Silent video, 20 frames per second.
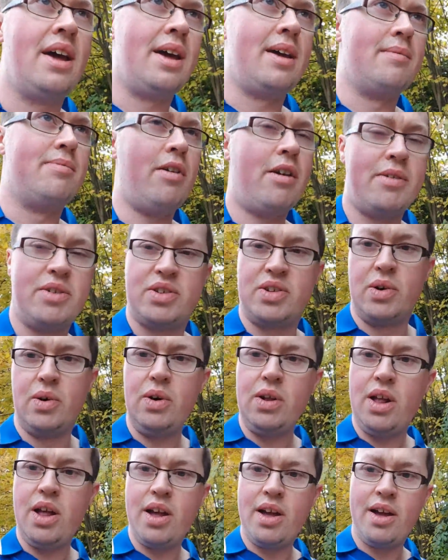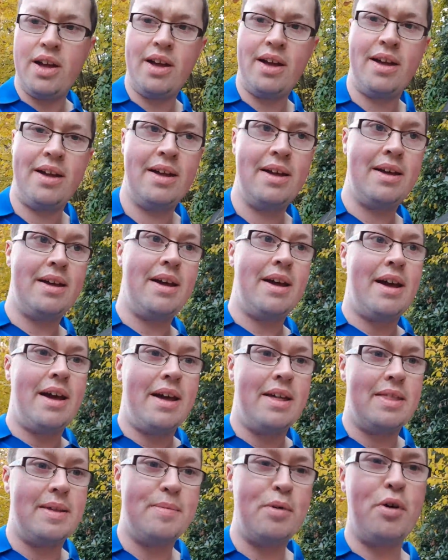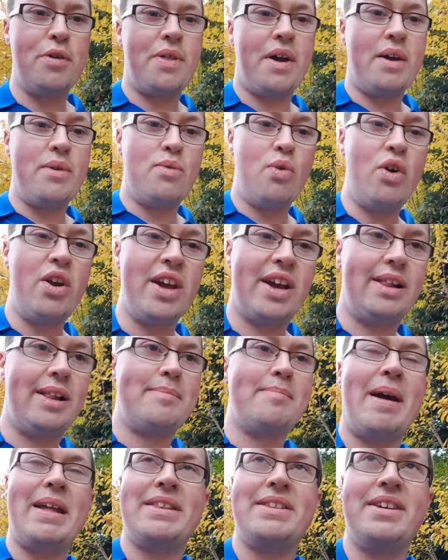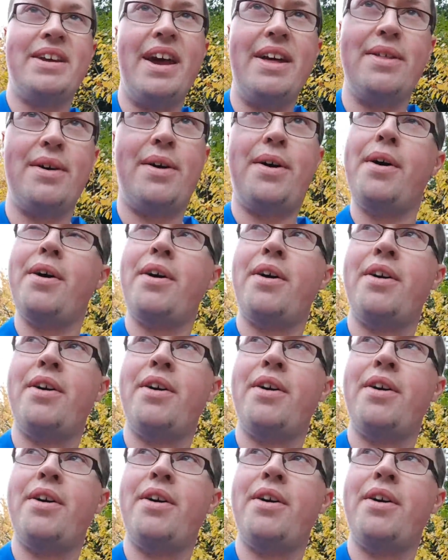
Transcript: in primary school, they both ironically met together.